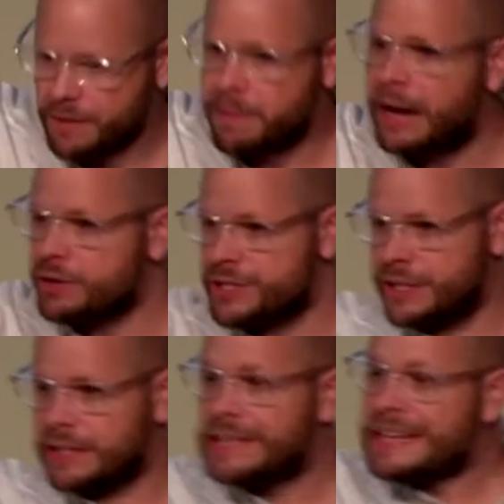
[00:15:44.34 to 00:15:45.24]
the
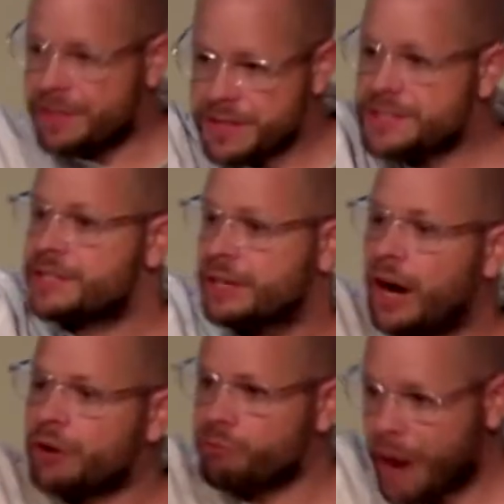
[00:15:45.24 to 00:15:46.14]
mountain, this
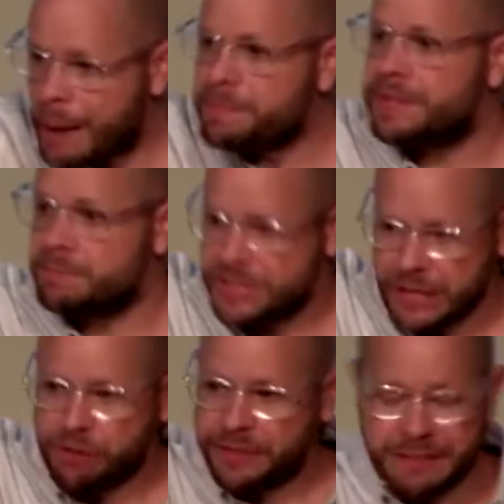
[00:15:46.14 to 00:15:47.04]
God wrapped
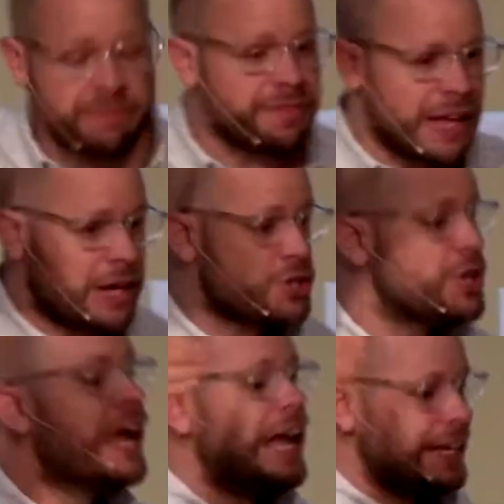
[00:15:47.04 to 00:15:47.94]
himself in
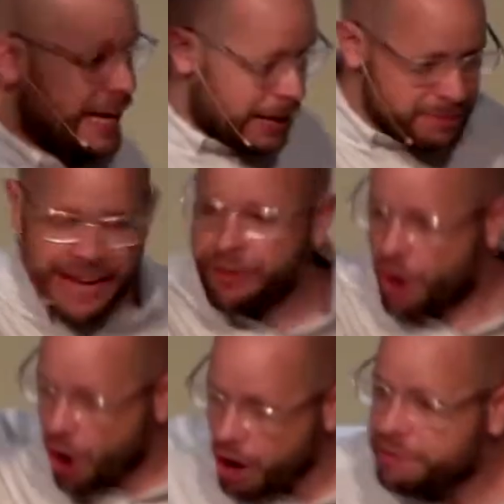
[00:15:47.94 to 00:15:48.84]
flesh and came down
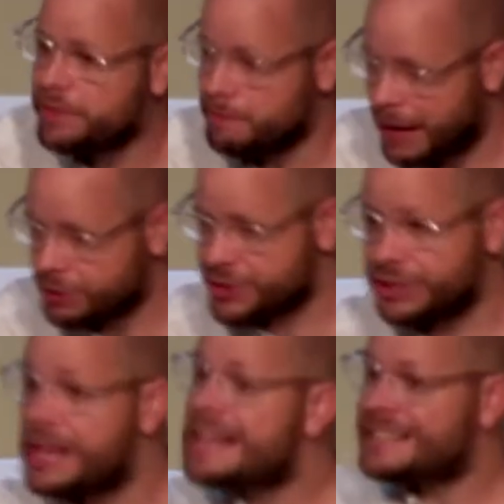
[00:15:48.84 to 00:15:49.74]
off the
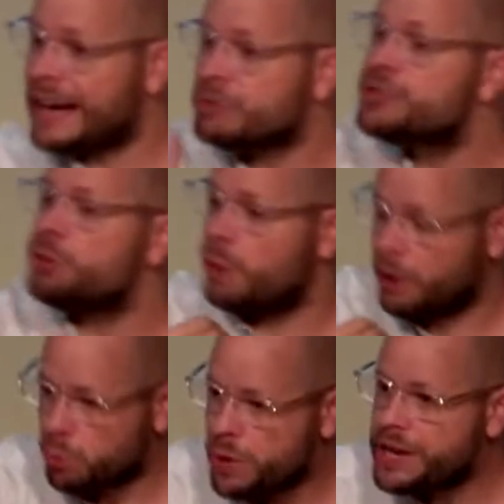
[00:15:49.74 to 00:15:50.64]
mountain, down to
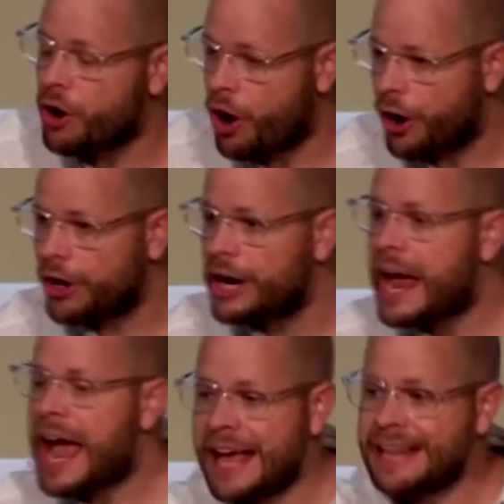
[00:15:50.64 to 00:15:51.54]
where we are,
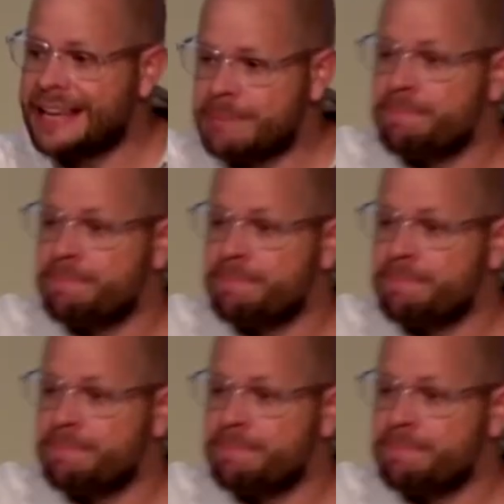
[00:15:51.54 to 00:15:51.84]
and he